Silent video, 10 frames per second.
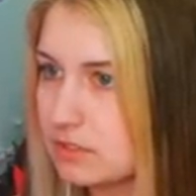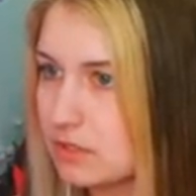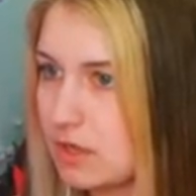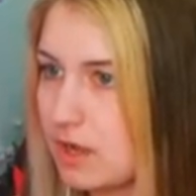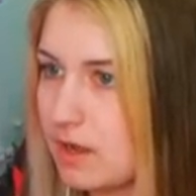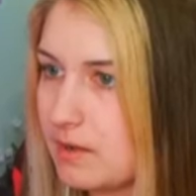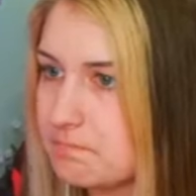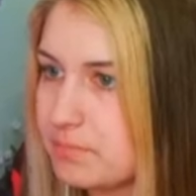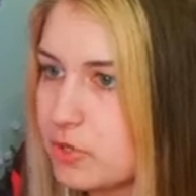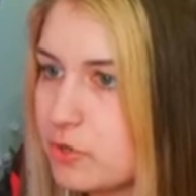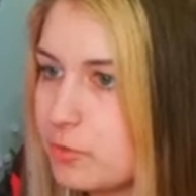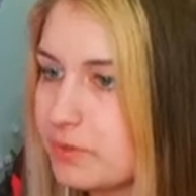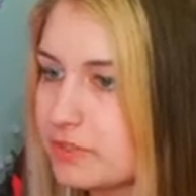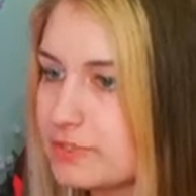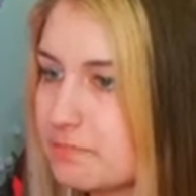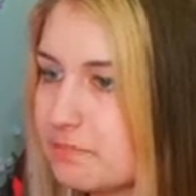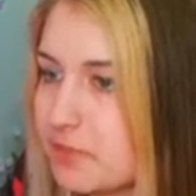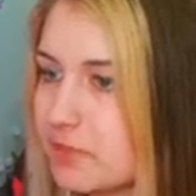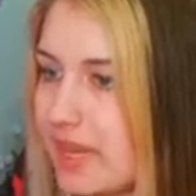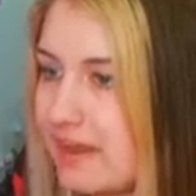Ah, uh, poop, there's a
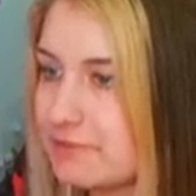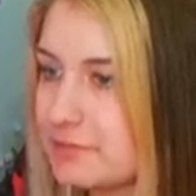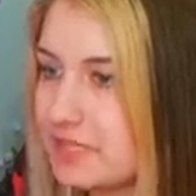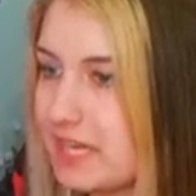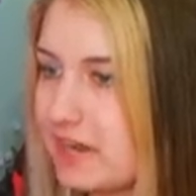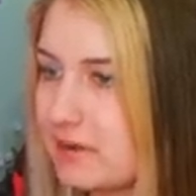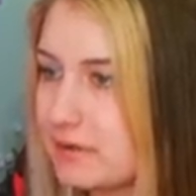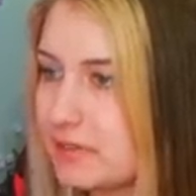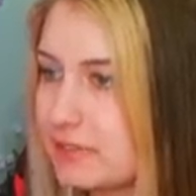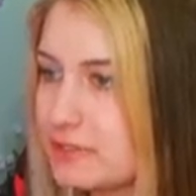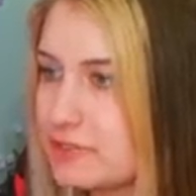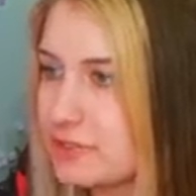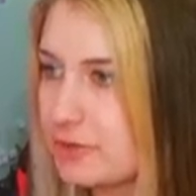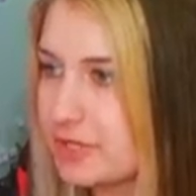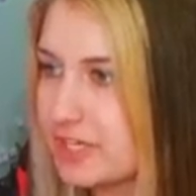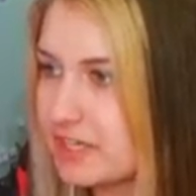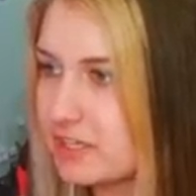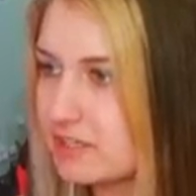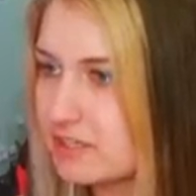bird after me now. You're joking.